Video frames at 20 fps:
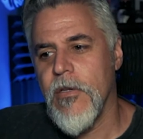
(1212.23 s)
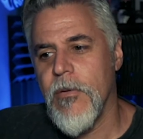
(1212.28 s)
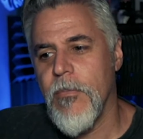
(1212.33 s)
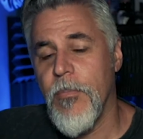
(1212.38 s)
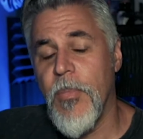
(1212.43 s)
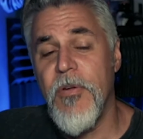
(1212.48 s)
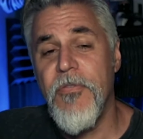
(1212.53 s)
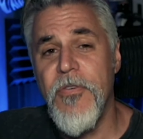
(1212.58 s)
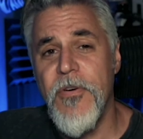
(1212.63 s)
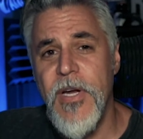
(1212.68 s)

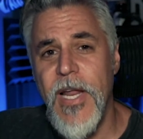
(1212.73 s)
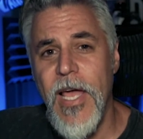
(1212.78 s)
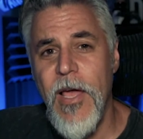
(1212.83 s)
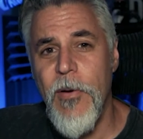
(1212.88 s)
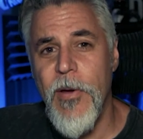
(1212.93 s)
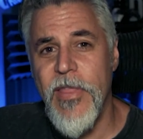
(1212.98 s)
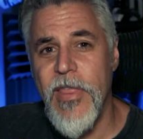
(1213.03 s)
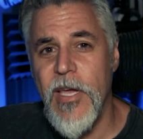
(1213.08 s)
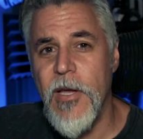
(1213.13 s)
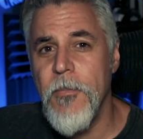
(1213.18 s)
But for now,
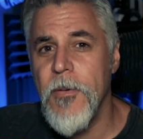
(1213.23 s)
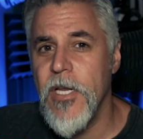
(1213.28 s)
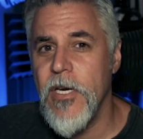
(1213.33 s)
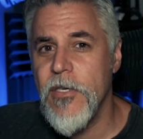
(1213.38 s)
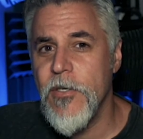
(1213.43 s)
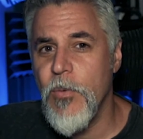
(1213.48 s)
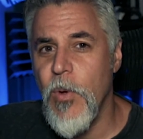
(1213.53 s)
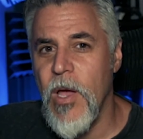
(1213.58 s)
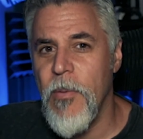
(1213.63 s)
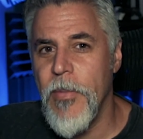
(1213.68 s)
I think I'm going to
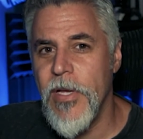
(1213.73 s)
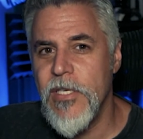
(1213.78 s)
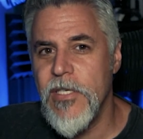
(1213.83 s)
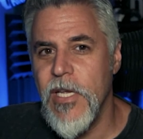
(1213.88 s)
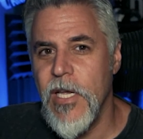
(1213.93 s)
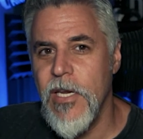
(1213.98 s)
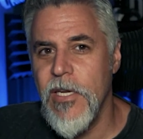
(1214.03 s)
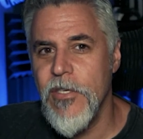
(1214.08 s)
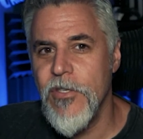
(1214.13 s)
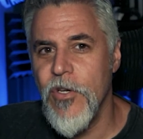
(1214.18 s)
swap my
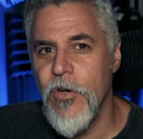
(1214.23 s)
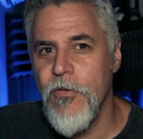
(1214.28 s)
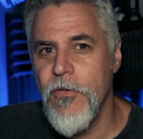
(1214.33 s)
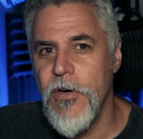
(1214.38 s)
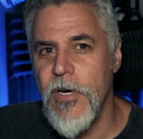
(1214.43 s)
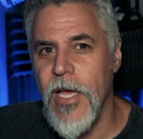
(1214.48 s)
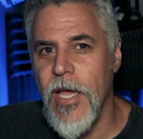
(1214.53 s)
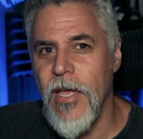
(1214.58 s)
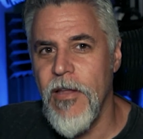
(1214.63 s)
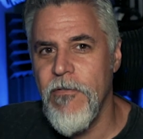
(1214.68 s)
settings over
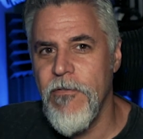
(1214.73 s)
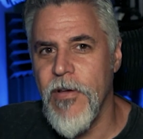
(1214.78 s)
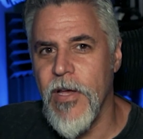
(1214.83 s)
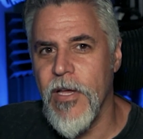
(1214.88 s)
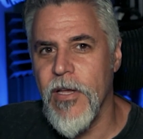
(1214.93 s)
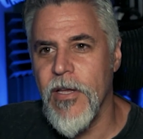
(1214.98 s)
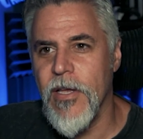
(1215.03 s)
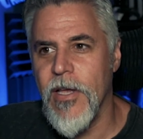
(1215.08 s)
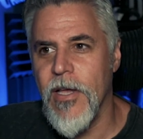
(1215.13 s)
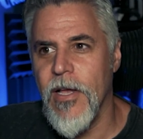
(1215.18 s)
to
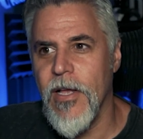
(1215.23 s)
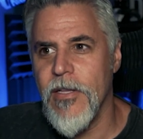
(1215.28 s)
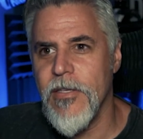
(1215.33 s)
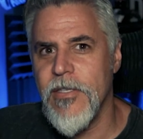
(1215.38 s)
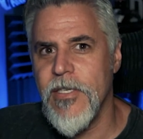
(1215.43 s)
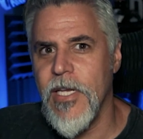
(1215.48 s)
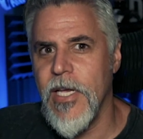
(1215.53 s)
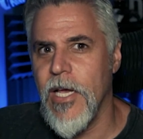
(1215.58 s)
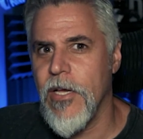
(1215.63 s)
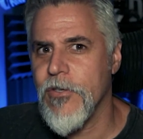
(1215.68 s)
NVENC and
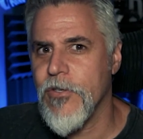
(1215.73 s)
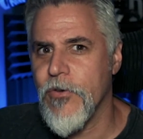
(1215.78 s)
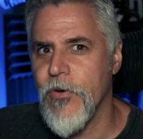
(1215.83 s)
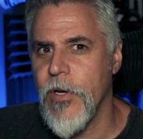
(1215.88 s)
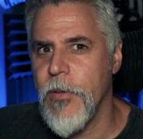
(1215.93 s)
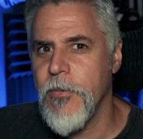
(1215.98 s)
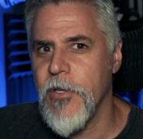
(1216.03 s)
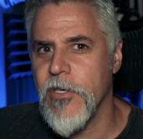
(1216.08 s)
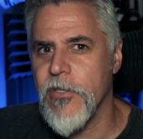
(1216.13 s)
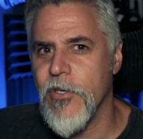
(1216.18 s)
see how
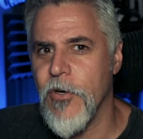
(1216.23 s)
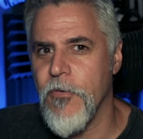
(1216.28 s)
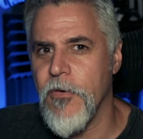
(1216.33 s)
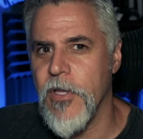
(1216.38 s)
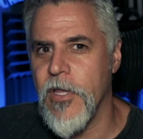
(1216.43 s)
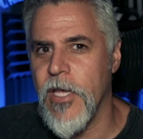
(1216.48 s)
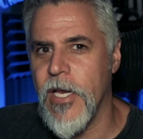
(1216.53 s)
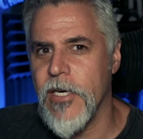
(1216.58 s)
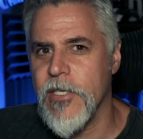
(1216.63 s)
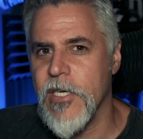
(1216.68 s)
stream looks over
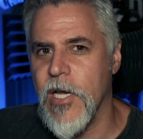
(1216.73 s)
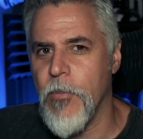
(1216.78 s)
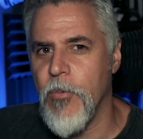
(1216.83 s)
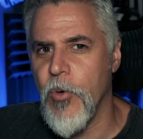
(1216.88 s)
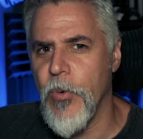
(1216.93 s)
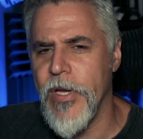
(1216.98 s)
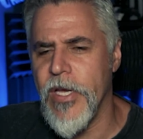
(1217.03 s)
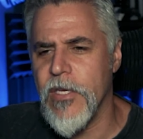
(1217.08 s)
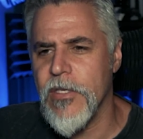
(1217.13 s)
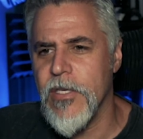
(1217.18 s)
the next couple
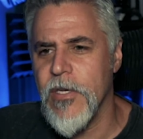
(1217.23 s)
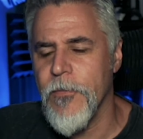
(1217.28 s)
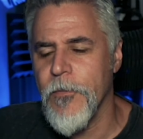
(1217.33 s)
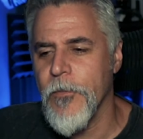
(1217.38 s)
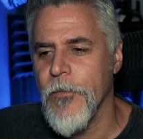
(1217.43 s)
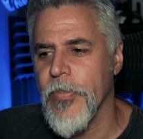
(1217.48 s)
weeks.